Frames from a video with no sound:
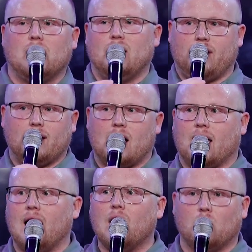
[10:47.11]
we're living
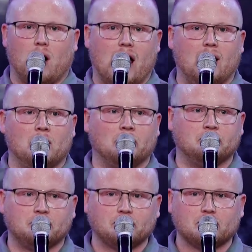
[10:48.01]
like hell, right?
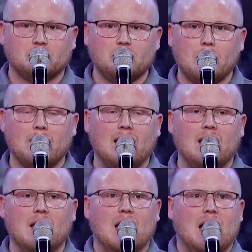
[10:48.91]

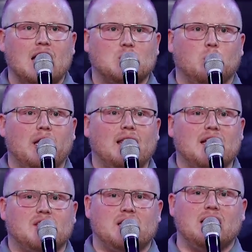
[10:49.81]
It's when
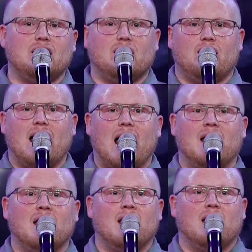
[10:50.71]
they see that